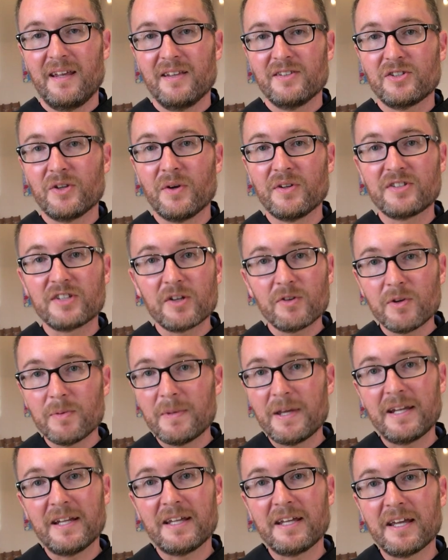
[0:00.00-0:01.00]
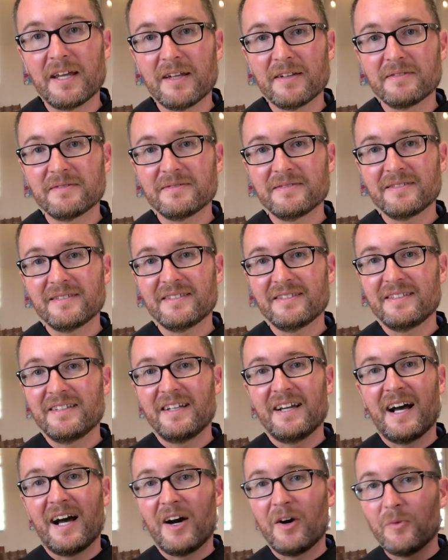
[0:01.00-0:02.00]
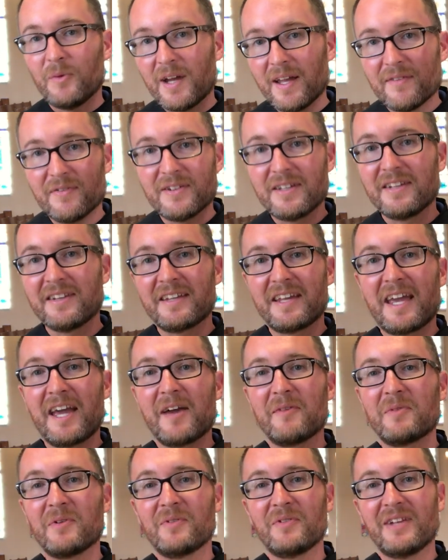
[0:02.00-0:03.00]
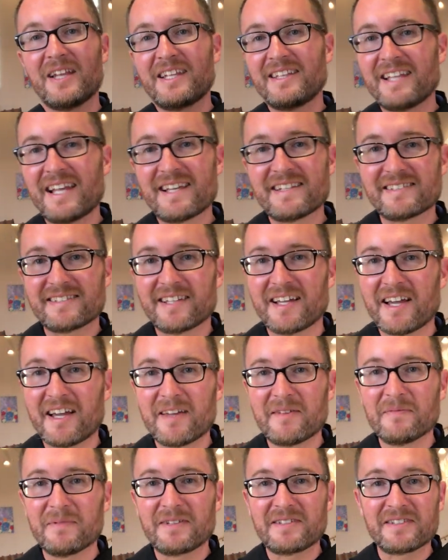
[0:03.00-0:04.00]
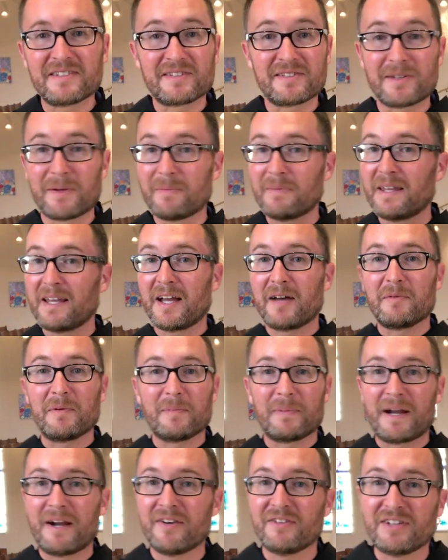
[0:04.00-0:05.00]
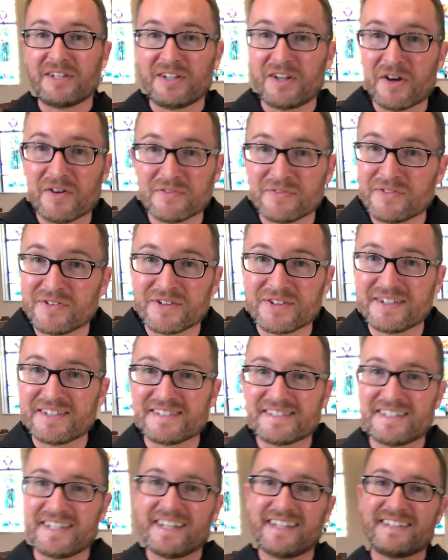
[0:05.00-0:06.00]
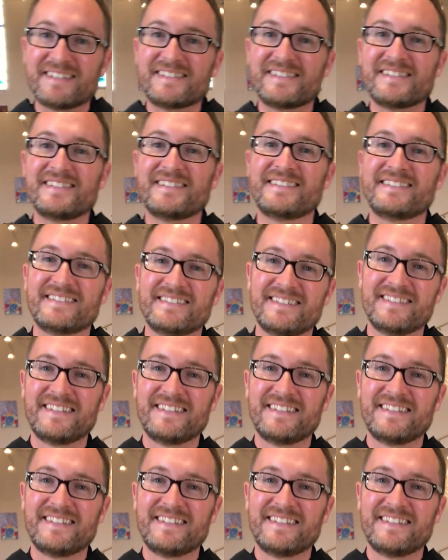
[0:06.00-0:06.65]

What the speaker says: So until we meet again, I'll wave into the camera one last time, which is something I'm apparently known for these days.